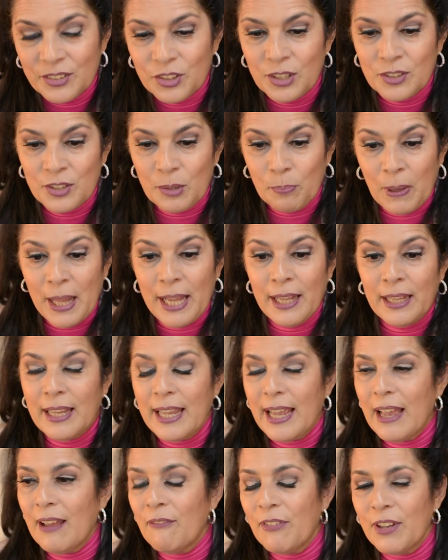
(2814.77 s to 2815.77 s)
So it's a blank
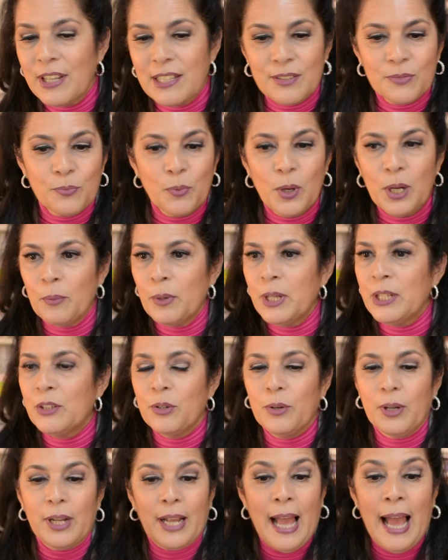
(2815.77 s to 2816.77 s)
canvas. What are we
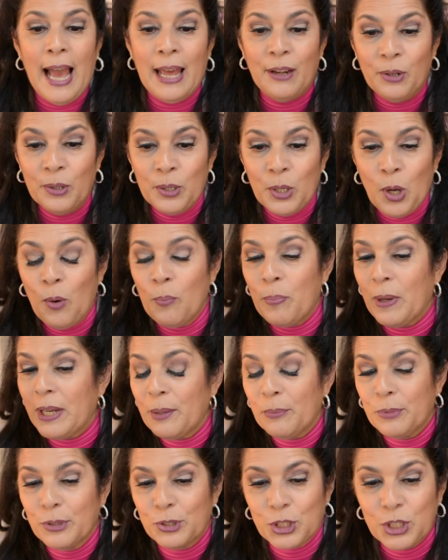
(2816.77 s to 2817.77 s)
doing? I don't know, but
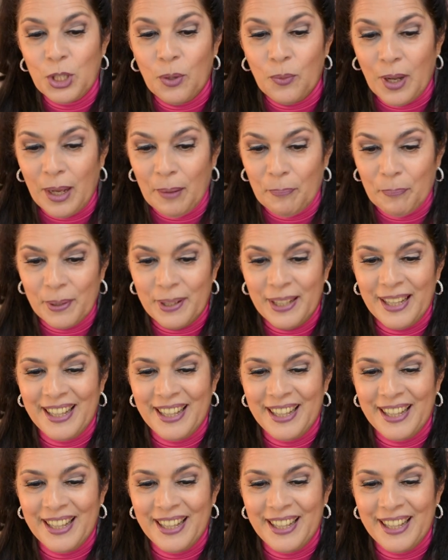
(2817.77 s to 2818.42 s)
it will show up.